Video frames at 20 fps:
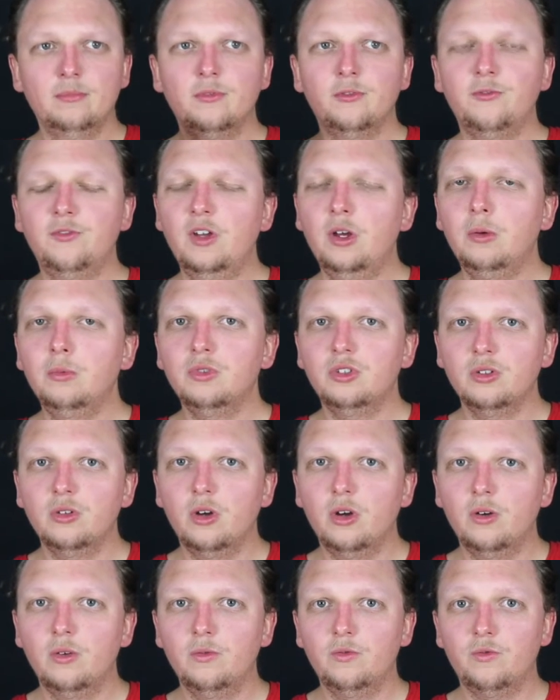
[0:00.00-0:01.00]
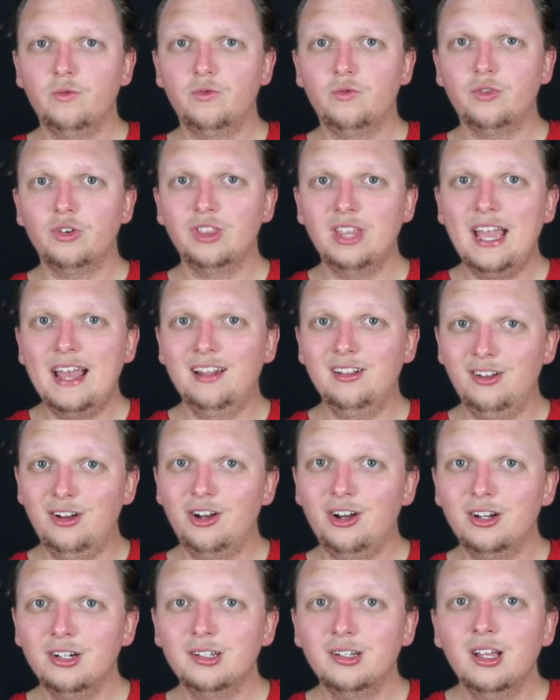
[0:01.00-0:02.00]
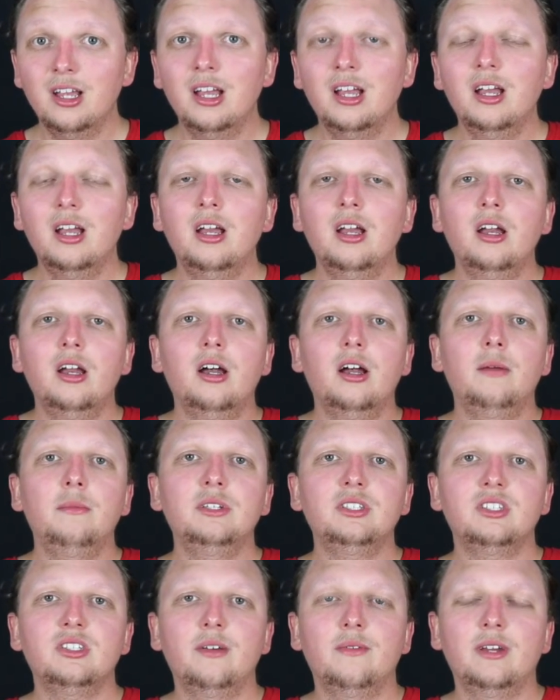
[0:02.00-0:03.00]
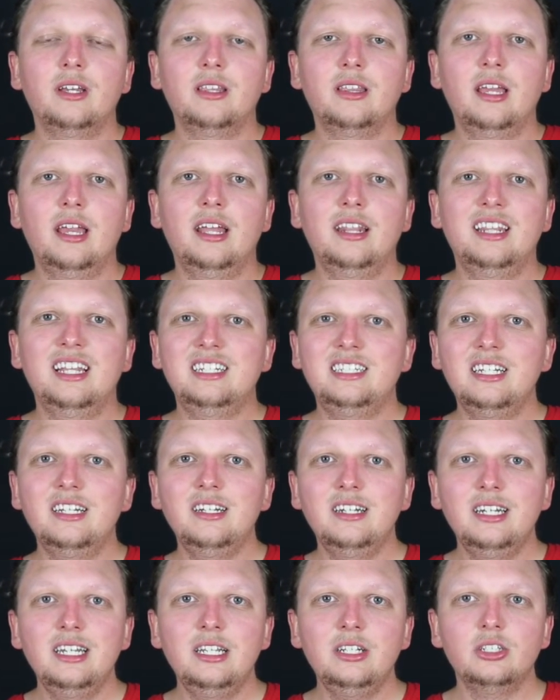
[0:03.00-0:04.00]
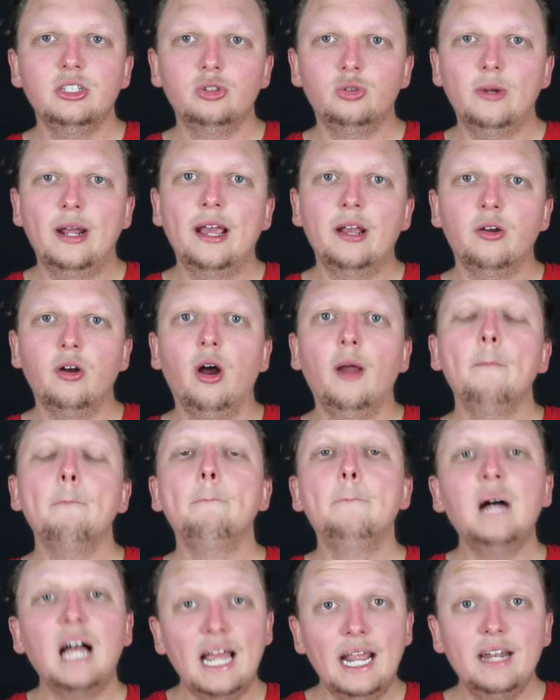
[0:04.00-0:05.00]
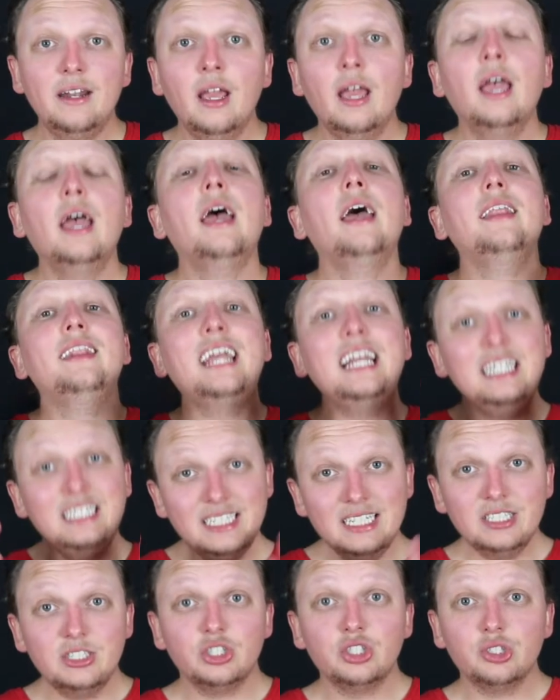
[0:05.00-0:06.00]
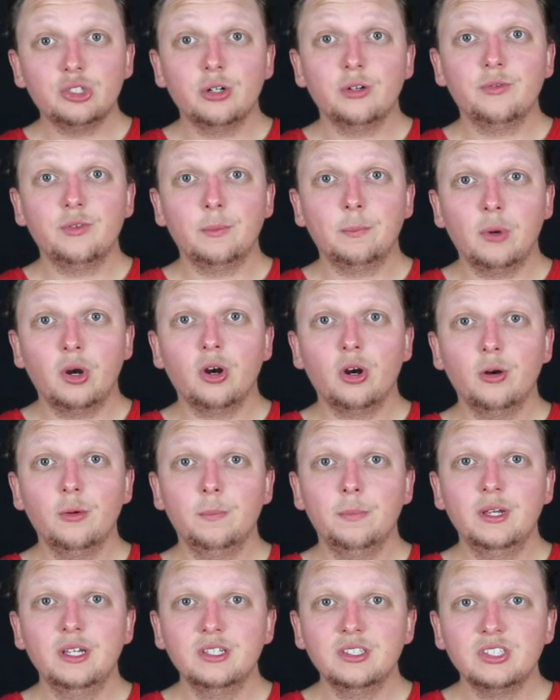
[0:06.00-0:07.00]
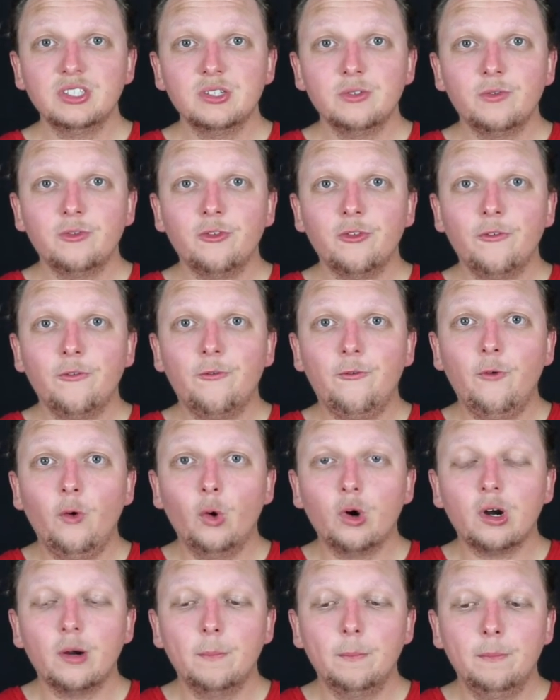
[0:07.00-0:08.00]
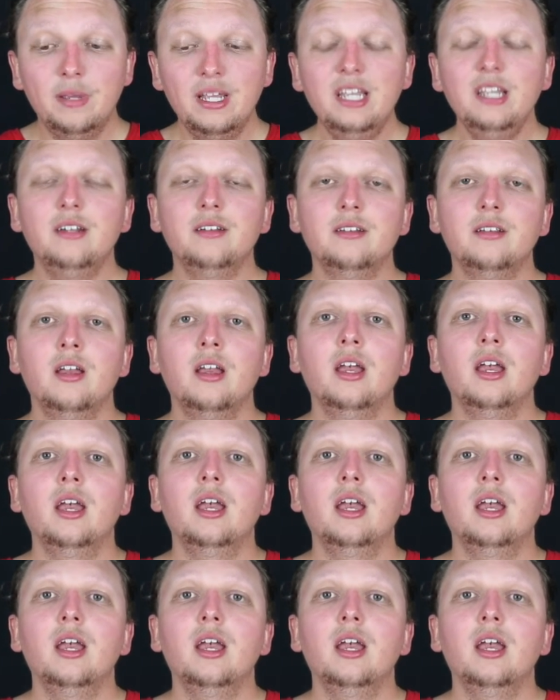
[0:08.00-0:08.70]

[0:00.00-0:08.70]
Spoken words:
filmed for that long, and stuff like that didn't need to drag on, but they did serve a purpose for being